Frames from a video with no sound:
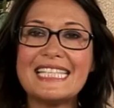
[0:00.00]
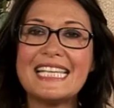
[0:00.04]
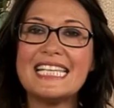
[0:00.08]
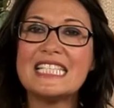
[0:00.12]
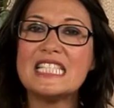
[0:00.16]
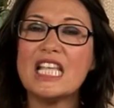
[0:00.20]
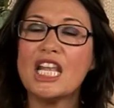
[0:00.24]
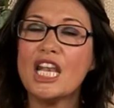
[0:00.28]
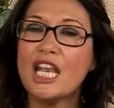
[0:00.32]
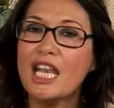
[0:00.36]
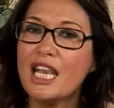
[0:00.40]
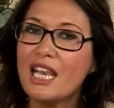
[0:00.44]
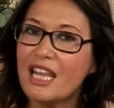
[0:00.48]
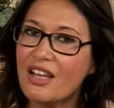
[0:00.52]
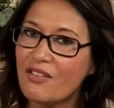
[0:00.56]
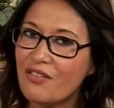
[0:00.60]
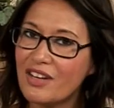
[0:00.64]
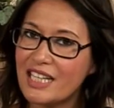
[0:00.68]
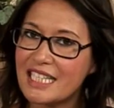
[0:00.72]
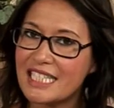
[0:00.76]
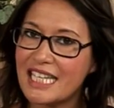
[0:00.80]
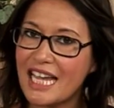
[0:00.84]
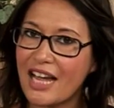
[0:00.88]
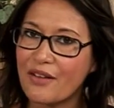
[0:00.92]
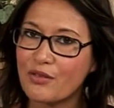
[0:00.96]
is
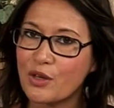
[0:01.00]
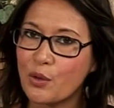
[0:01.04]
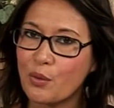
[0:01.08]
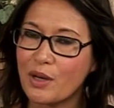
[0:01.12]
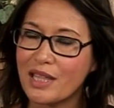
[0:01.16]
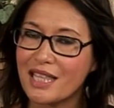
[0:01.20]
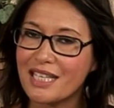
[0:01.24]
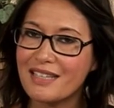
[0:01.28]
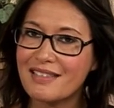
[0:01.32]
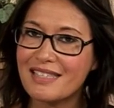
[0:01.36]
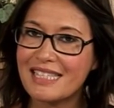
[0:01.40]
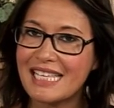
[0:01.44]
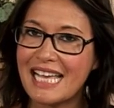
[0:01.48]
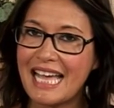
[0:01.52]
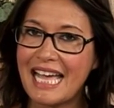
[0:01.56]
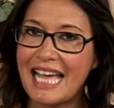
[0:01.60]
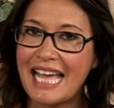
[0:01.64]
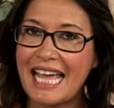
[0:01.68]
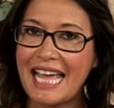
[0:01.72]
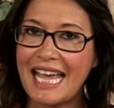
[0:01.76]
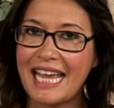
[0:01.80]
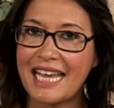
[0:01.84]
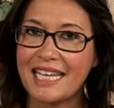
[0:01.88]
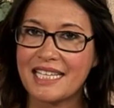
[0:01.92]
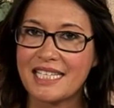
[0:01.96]
lovely to have you with us.
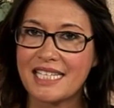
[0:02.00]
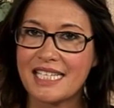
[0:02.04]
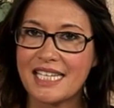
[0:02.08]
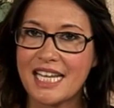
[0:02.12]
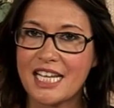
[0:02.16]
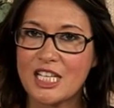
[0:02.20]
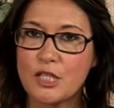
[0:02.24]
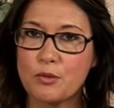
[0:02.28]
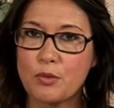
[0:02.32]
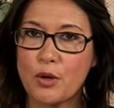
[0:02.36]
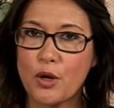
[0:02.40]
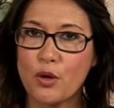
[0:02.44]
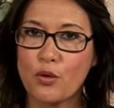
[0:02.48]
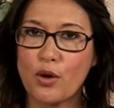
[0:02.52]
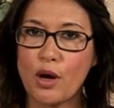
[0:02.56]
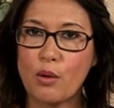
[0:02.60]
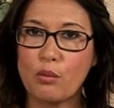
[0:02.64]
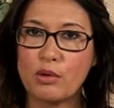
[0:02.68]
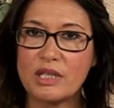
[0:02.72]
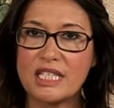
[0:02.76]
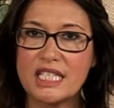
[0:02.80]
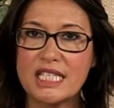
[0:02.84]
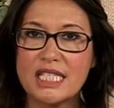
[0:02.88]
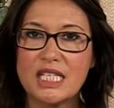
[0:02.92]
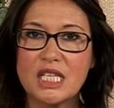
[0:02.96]
In today's programme,
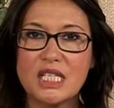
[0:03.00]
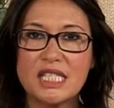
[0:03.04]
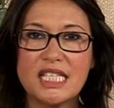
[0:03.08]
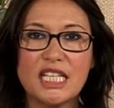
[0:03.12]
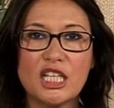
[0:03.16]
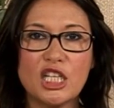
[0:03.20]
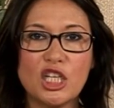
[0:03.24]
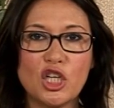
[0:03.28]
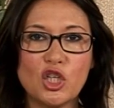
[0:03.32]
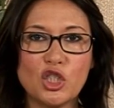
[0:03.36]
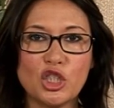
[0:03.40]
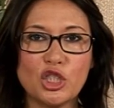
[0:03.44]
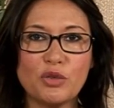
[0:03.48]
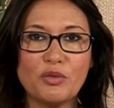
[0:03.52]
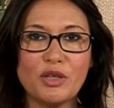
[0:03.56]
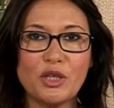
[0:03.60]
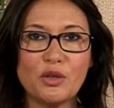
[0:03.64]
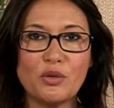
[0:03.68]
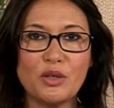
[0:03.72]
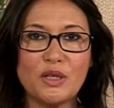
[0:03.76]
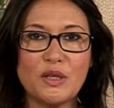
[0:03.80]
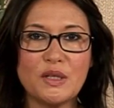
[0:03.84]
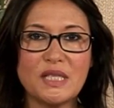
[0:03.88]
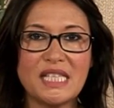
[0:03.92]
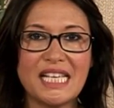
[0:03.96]
we're discussing luxury
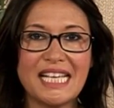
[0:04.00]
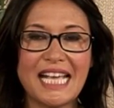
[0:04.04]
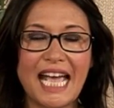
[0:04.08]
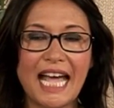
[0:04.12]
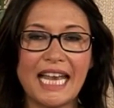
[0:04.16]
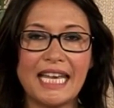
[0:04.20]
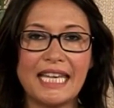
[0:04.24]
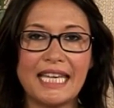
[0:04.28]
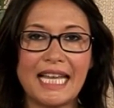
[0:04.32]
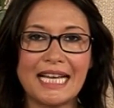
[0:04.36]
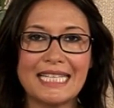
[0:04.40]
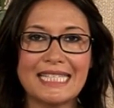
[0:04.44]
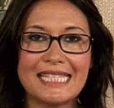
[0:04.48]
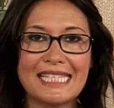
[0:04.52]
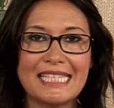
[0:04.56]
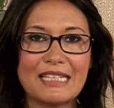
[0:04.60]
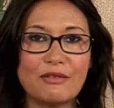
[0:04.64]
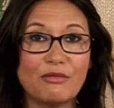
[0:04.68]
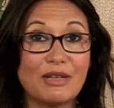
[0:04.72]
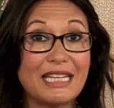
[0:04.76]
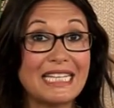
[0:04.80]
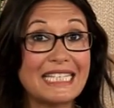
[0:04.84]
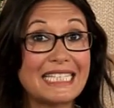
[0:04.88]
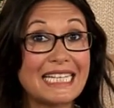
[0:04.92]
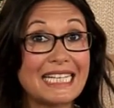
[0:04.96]
cruising, and Natalie
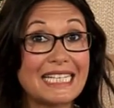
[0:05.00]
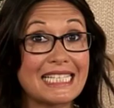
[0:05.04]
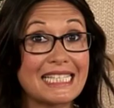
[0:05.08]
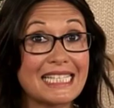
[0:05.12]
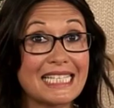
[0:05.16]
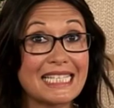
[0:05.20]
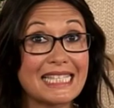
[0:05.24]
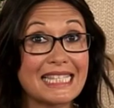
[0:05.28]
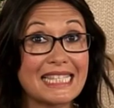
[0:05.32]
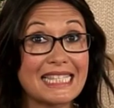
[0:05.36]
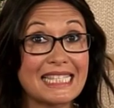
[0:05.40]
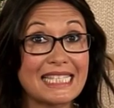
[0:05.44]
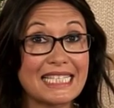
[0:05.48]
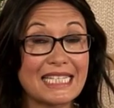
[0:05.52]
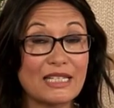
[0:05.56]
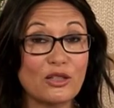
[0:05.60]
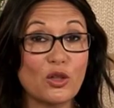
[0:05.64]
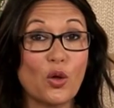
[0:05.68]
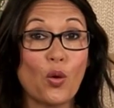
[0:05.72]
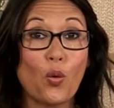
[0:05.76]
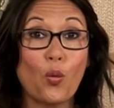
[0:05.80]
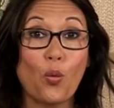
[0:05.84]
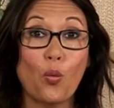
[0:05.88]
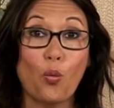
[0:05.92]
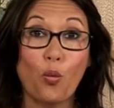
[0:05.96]
Read is still
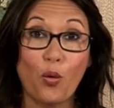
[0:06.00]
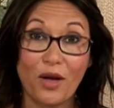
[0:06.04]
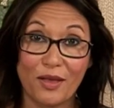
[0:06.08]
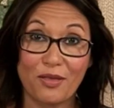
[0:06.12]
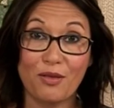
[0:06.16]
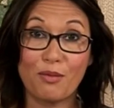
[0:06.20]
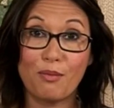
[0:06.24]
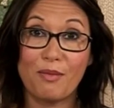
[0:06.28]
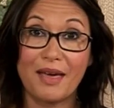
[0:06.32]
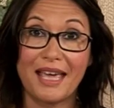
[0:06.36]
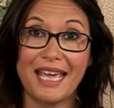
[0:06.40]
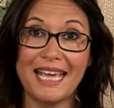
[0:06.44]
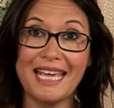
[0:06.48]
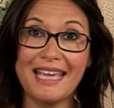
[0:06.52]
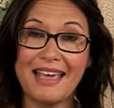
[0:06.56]
with me.